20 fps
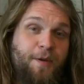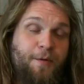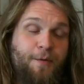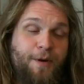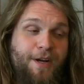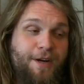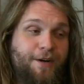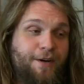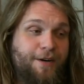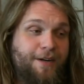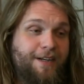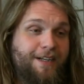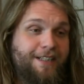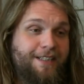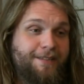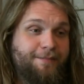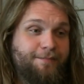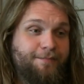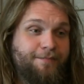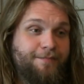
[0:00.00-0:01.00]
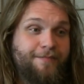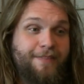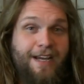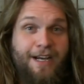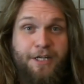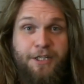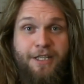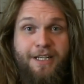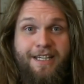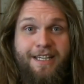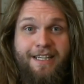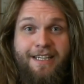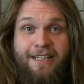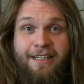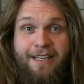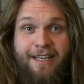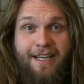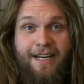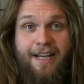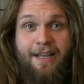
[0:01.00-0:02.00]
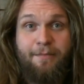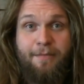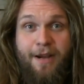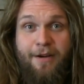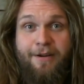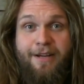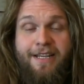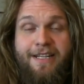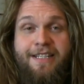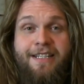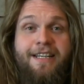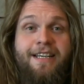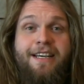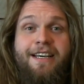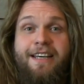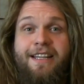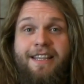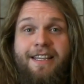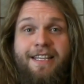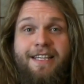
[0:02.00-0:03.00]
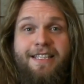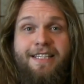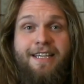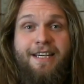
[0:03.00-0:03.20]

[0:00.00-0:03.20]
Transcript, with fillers: We're um, actually getting married this